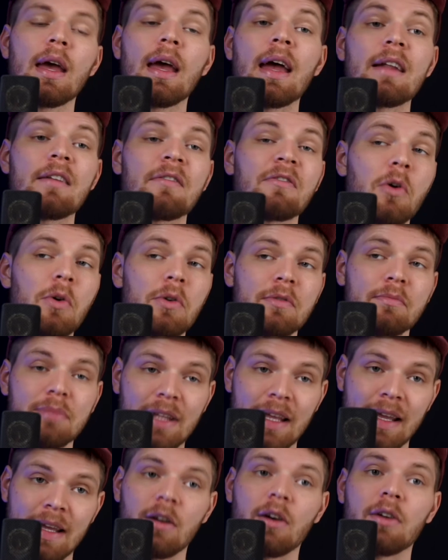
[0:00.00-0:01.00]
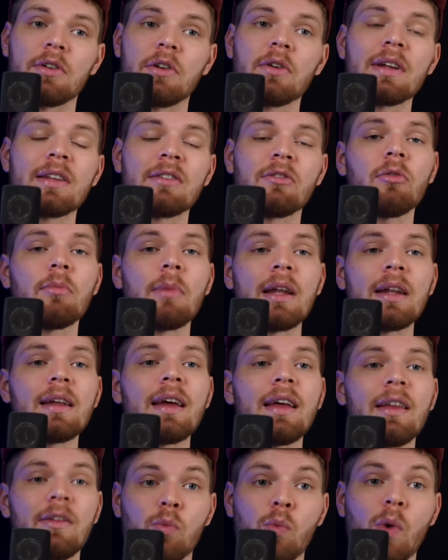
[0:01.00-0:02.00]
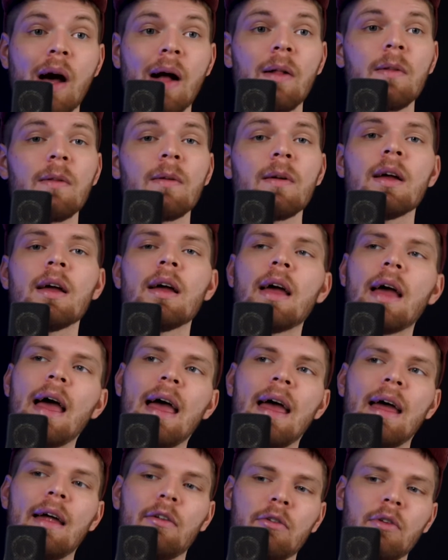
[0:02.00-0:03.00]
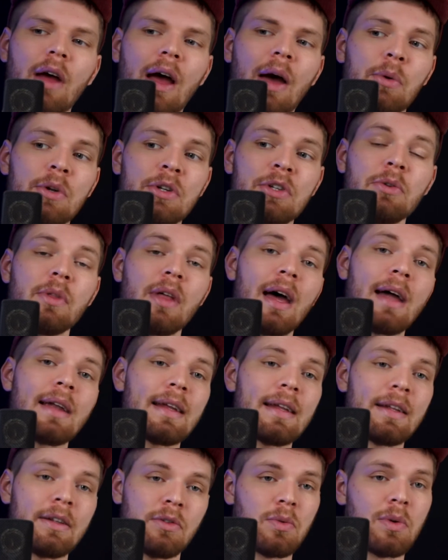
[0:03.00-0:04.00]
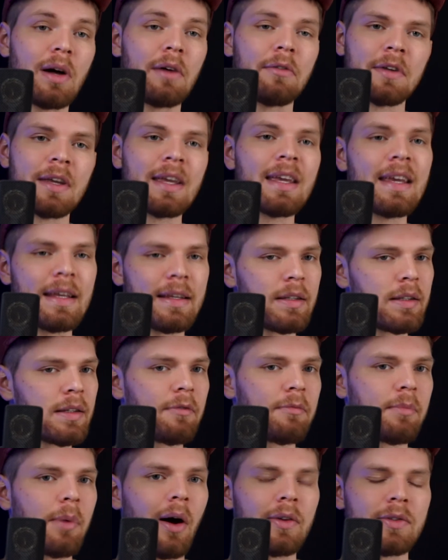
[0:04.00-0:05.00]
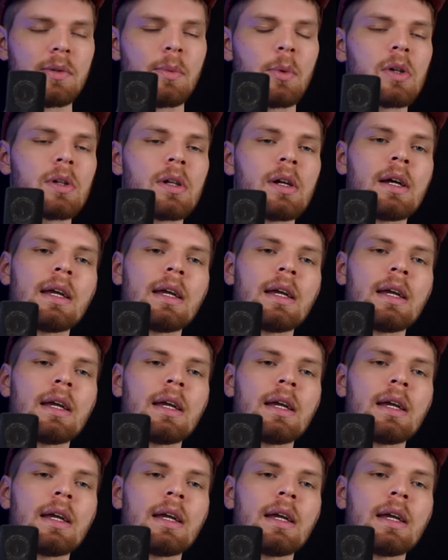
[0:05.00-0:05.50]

and of course play it on your instrument as well. And I would do that in 12 keys if possible,